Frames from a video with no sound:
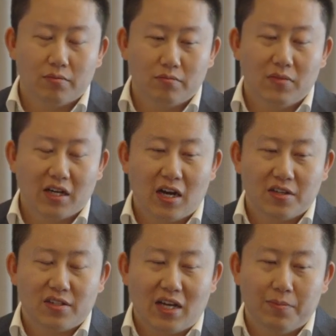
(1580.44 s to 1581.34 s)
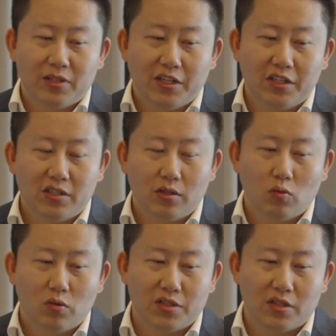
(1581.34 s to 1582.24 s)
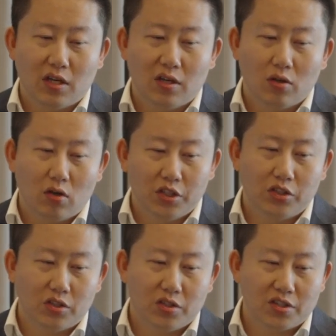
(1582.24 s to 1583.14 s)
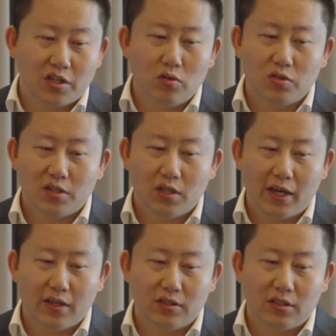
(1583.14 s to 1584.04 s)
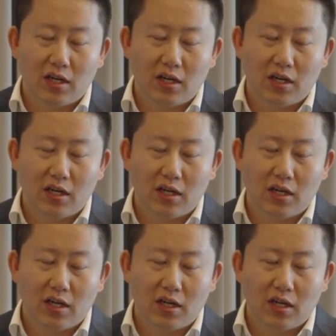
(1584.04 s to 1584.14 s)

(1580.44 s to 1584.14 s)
make us updated with knowledge and skills, and